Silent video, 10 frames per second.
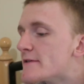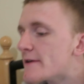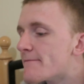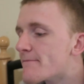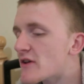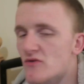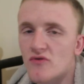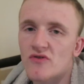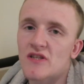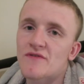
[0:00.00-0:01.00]
Yeah, thanks
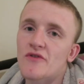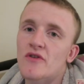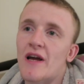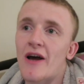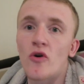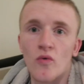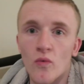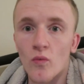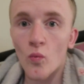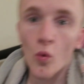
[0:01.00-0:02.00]
for watching this vlog.
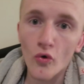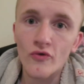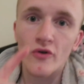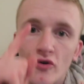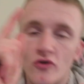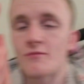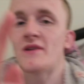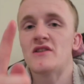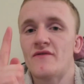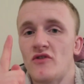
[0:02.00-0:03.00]
Oh, one
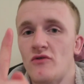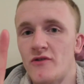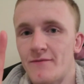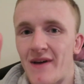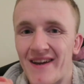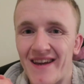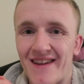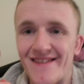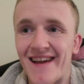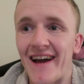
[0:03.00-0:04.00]
good piece of news. I
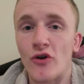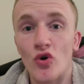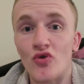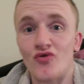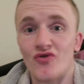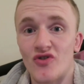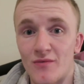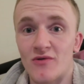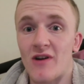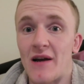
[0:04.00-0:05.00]
hit 900
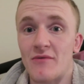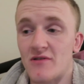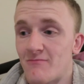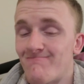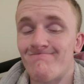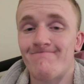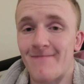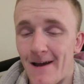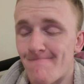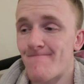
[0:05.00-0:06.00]
subscribers.
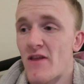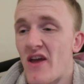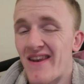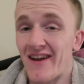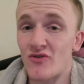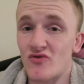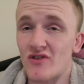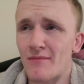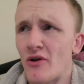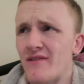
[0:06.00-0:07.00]
Yeah,
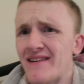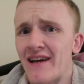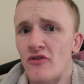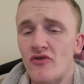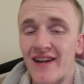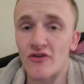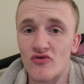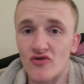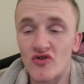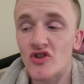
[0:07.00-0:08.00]
900. I'm on
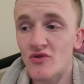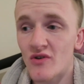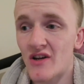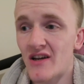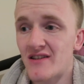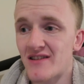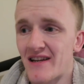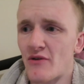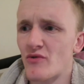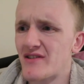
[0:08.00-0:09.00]
902.
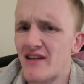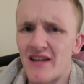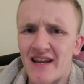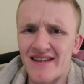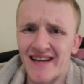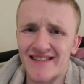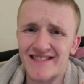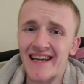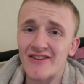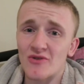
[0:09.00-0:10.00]
So now, what is it?
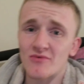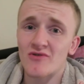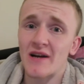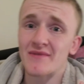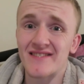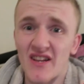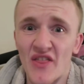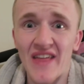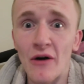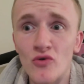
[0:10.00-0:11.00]
98 subscribers till
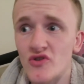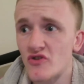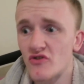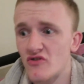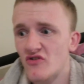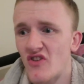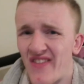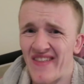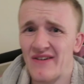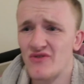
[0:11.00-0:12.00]
1,000.
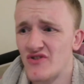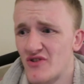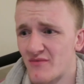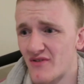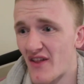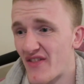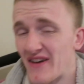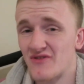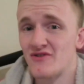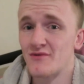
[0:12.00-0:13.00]

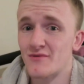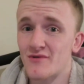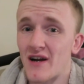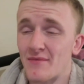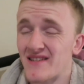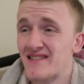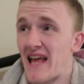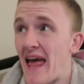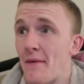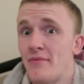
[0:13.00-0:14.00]
1,000 subscribers.
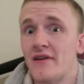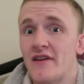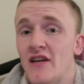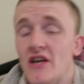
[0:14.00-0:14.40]
That's epic.